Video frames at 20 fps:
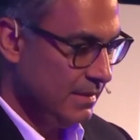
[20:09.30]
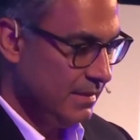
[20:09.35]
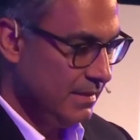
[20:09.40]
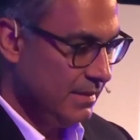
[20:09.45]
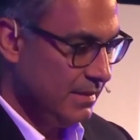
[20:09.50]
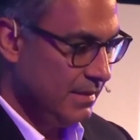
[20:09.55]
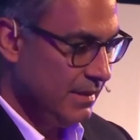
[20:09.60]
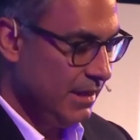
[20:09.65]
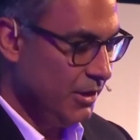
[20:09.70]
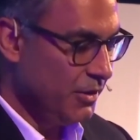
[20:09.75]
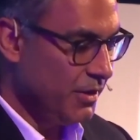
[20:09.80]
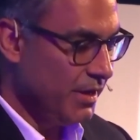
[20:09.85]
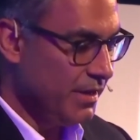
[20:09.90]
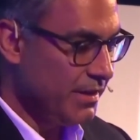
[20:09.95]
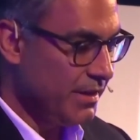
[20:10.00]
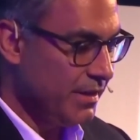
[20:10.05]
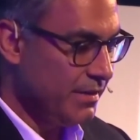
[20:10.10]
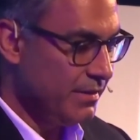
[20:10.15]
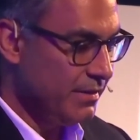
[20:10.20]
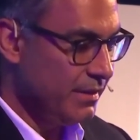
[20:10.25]
Yeah, look, I
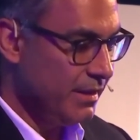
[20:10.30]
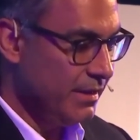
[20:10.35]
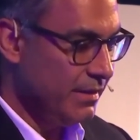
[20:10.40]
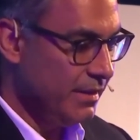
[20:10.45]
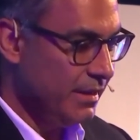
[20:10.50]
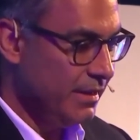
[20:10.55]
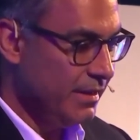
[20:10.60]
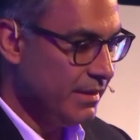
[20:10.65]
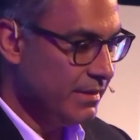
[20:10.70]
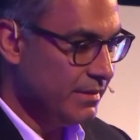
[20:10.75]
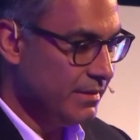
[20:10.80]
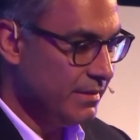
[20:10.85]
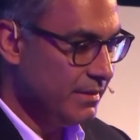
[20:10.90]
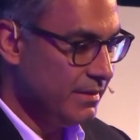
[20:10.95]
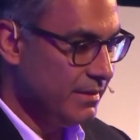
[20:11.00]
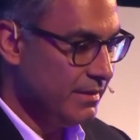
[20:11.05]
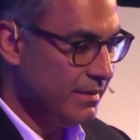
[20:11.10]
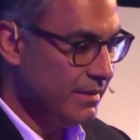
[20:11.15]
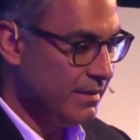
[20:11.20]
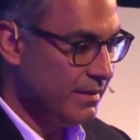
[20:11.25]
think,
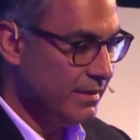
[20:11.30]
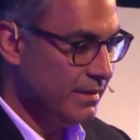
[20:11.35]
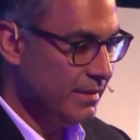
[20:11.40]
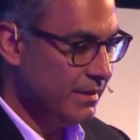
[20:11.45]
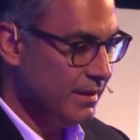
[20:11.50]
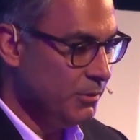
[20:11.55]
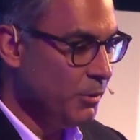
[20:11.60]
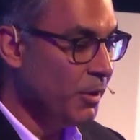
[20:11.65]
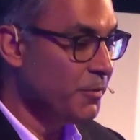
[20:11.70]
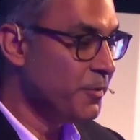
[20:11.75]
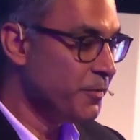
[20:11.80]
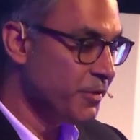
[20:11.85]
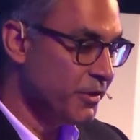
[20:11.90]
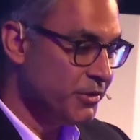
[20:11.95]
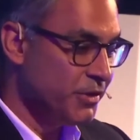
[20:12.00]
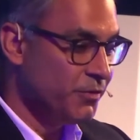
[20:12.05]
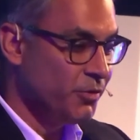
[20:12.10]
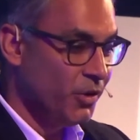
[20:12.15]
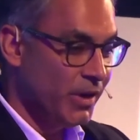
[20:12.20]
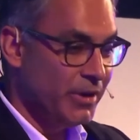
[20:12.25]
well,
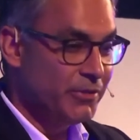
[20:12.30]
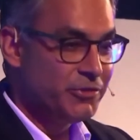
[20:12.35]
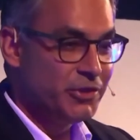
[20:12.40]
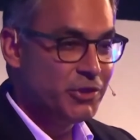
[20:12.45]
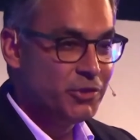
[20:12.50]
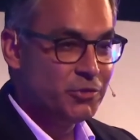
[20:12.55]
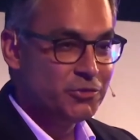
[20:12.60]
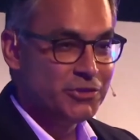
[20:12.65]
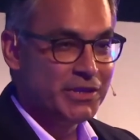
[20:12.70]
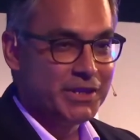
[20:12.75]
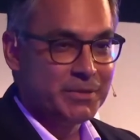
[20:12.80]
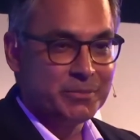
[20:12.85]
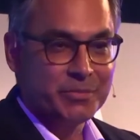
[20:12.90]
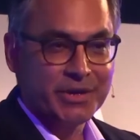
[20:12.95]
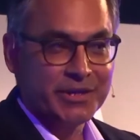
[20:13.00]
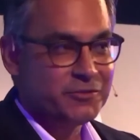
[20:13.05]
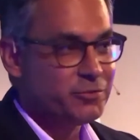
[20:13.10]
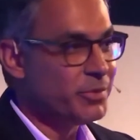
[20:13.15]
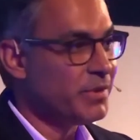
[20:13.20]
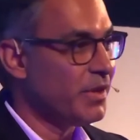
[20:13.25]
first of all, I was hugely
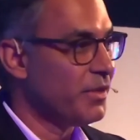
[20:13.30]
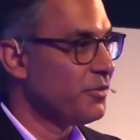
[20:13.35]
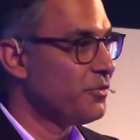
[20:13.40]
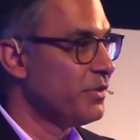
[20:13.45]
impressed with the 3